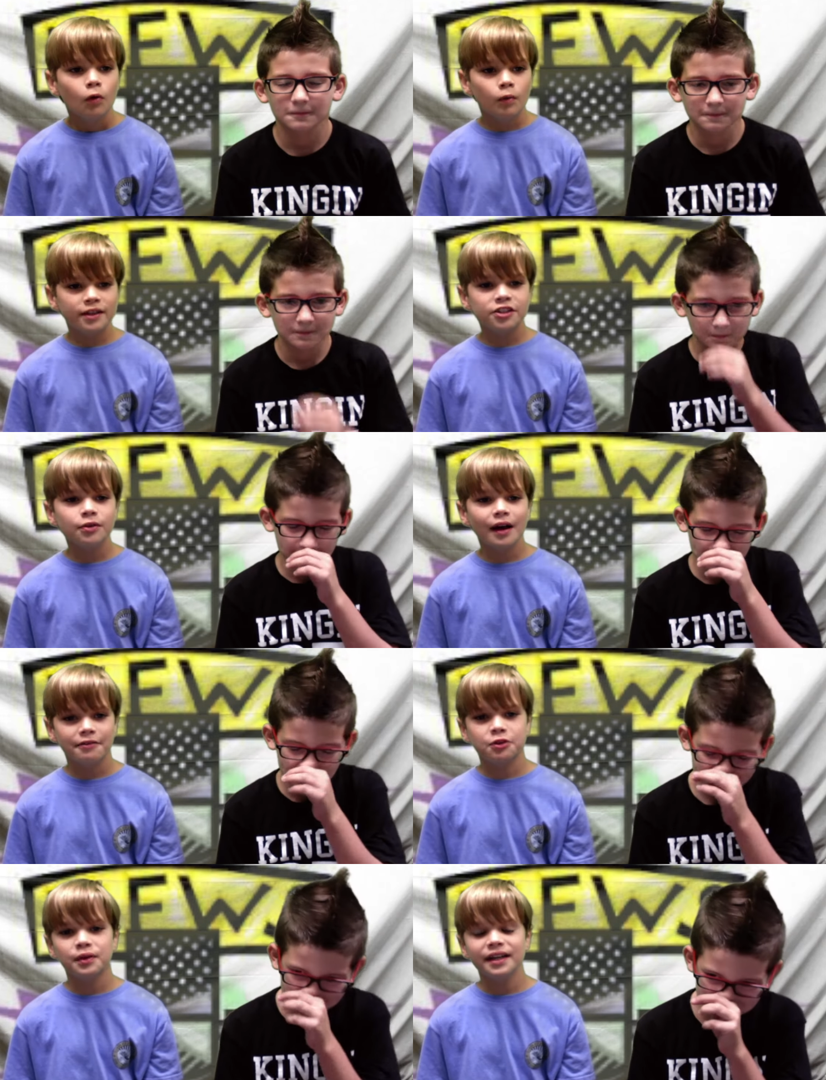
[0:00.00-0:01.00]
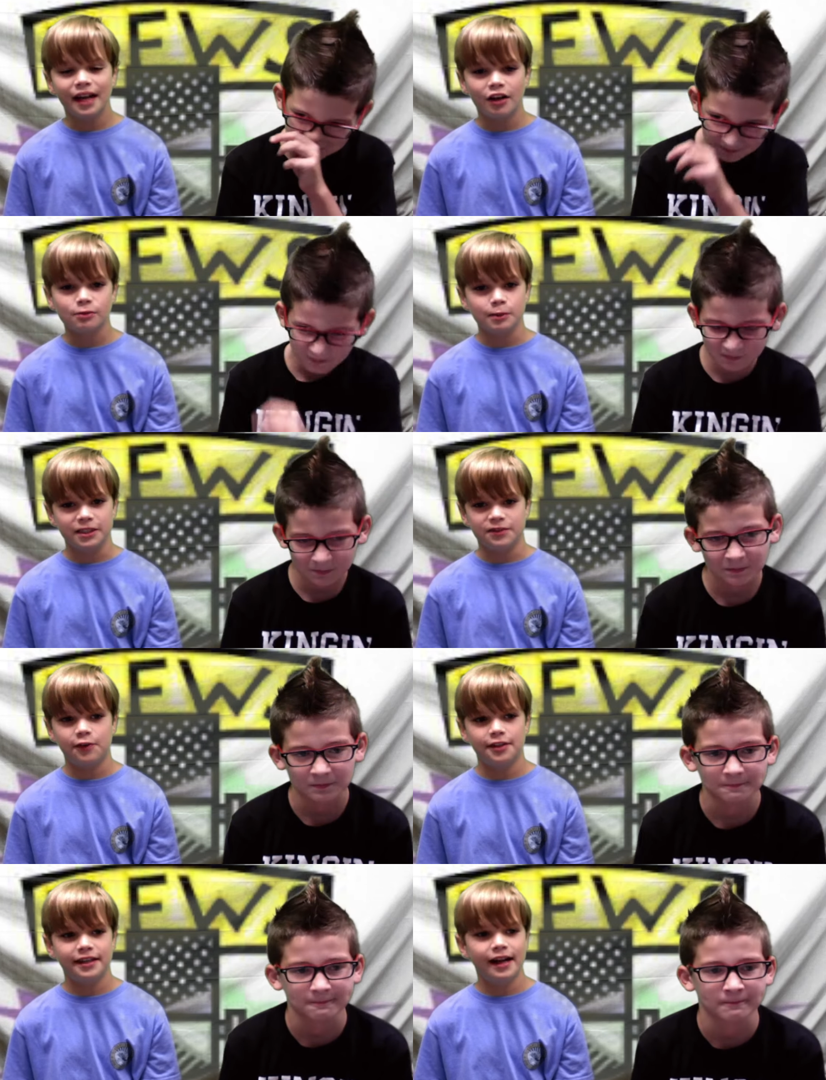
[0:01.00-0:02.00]
Speaker 1: We do have three announcements
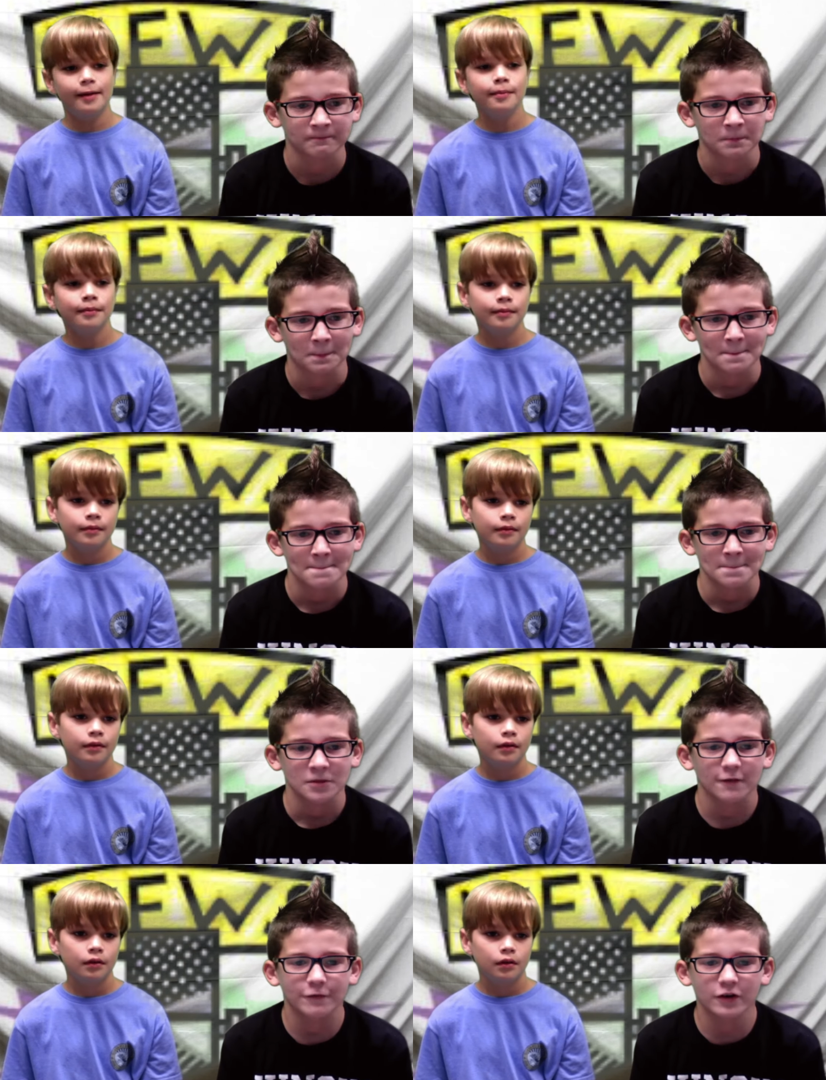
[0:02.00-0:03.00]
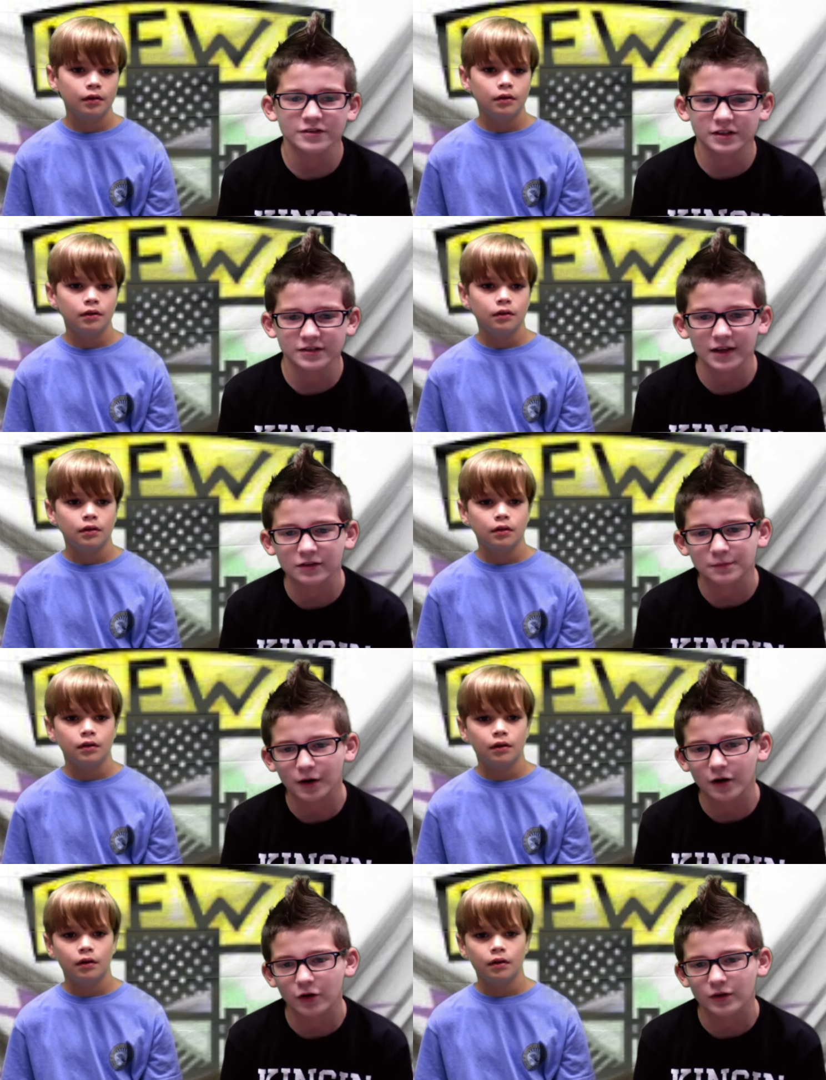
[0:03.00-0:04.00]
for today. The first is that
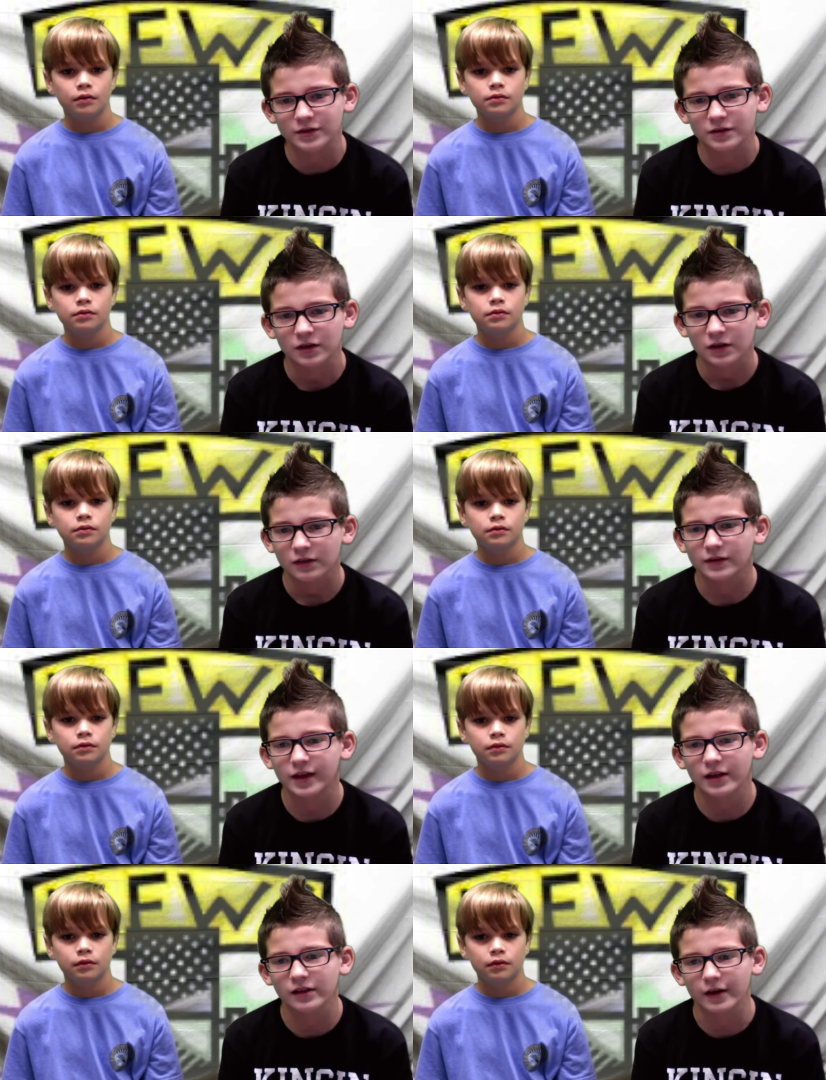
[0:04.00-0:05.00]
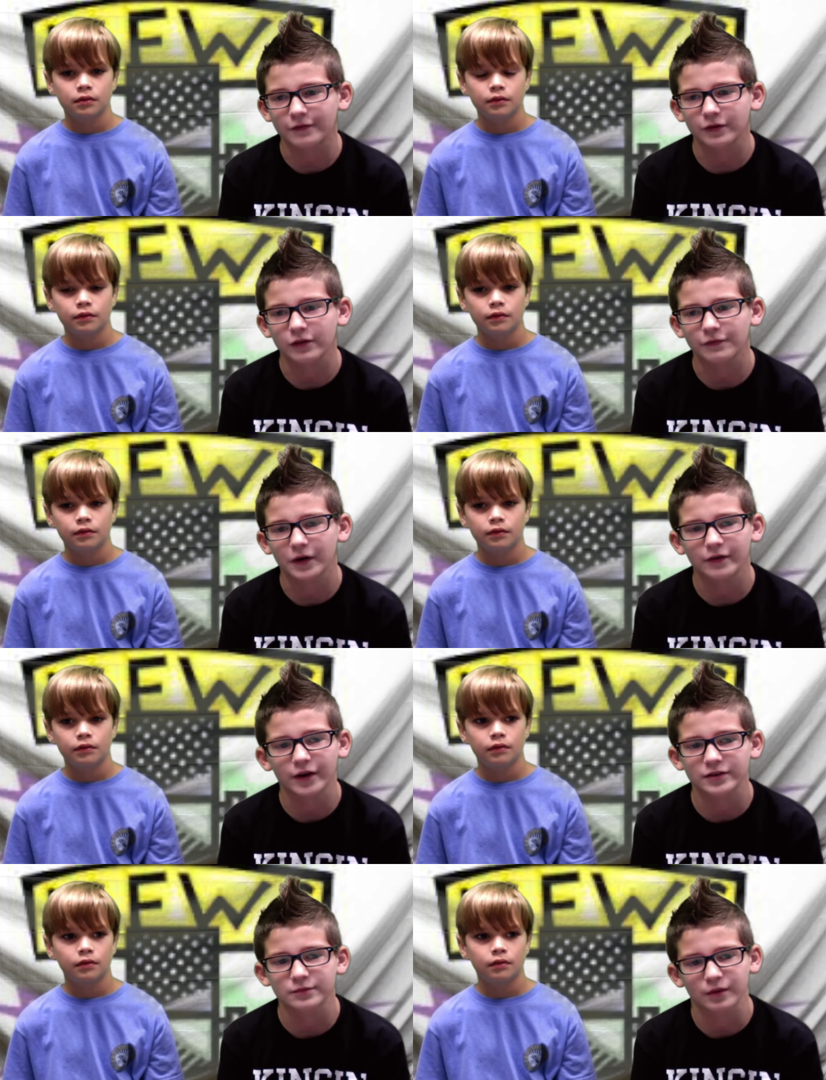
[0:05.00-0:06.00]
tomorrow is the deadline for the
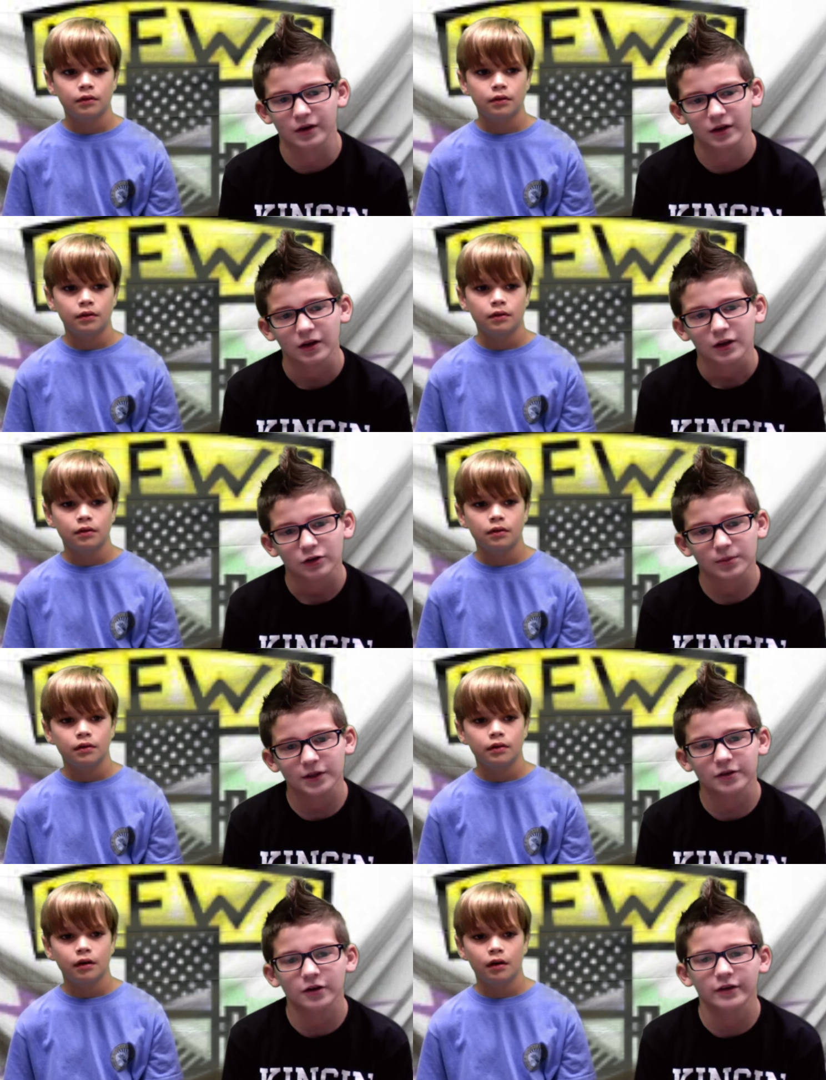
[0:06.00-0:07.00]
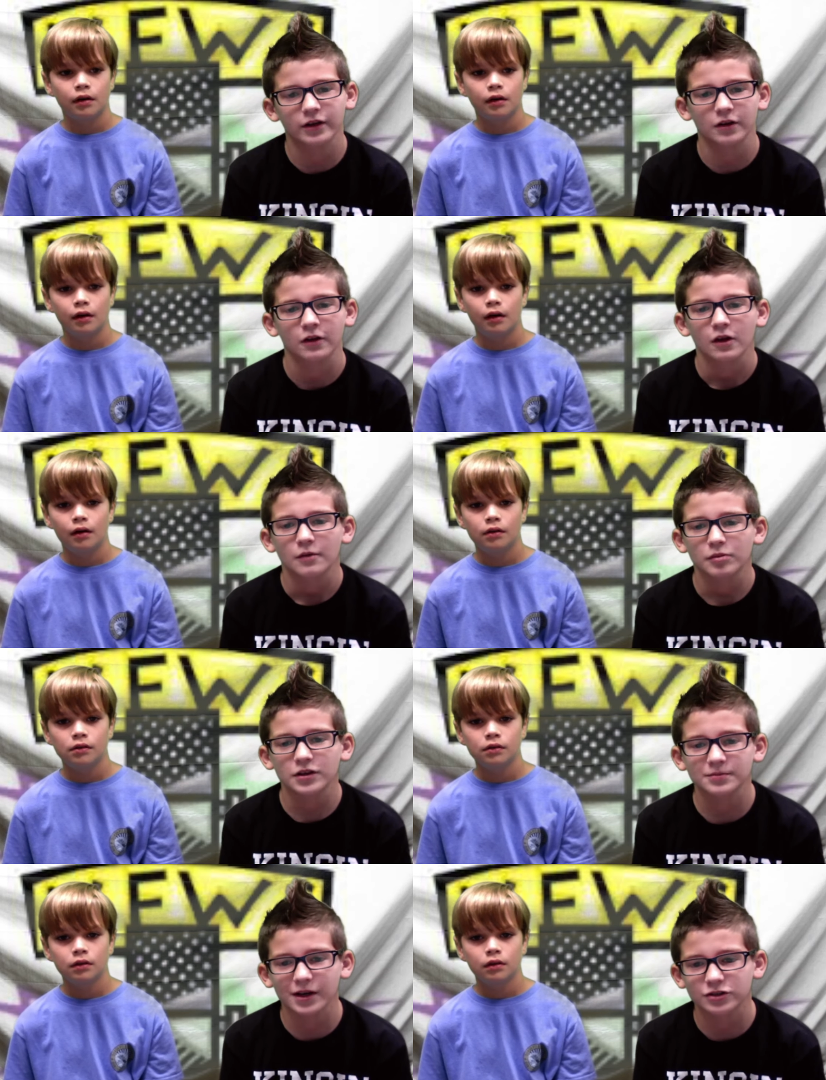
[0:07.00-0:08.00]
fundraiser money to be turned in.
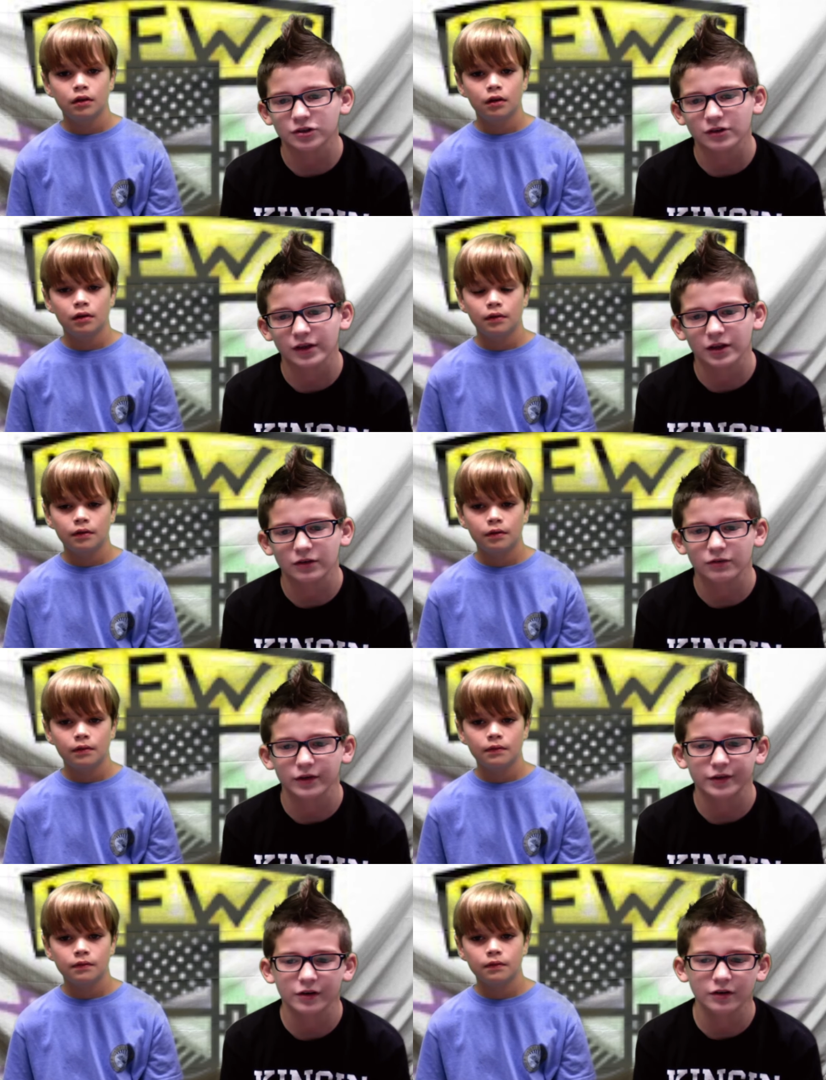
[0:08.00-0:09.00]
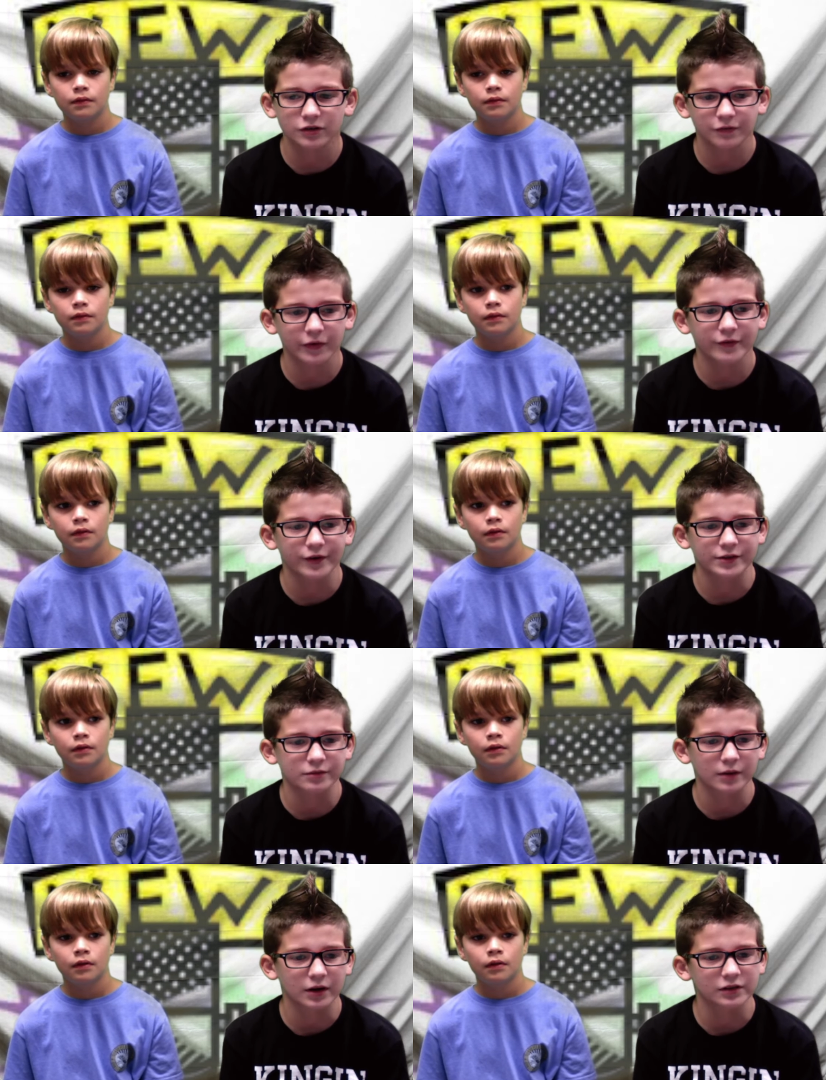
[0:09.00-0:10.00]
Please make sure that you return your
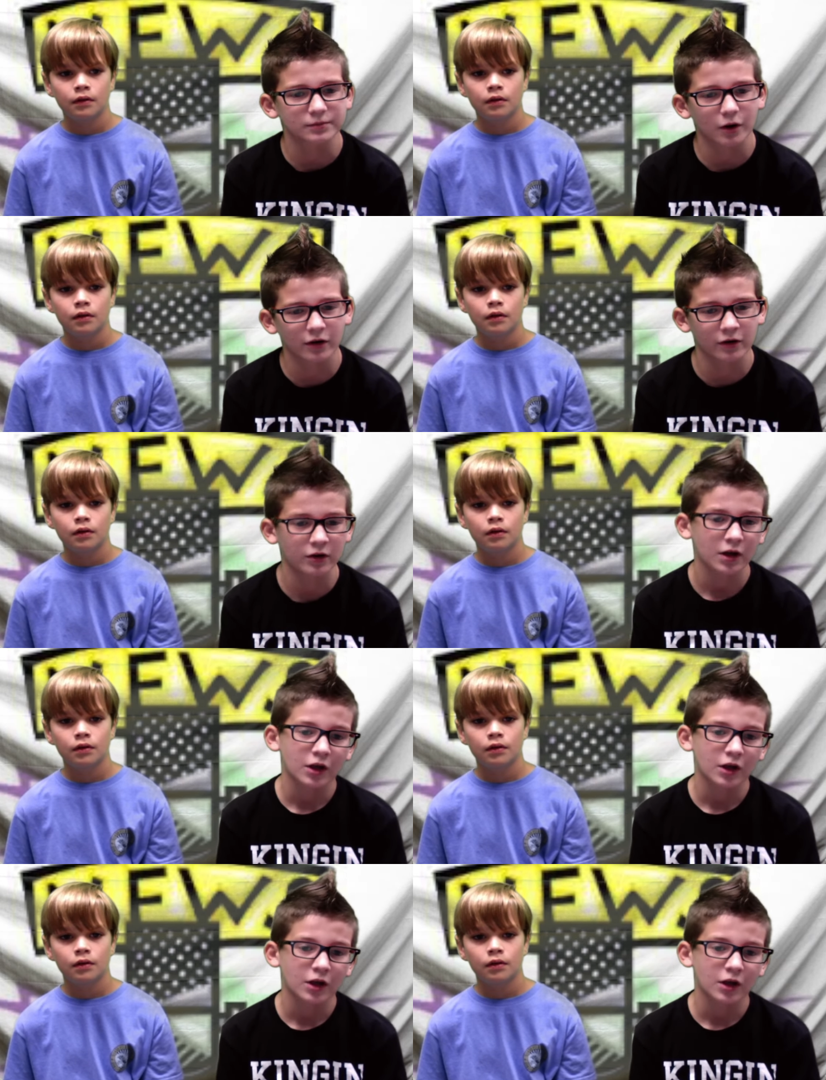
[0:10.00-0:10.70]
fundraiser money tomorrow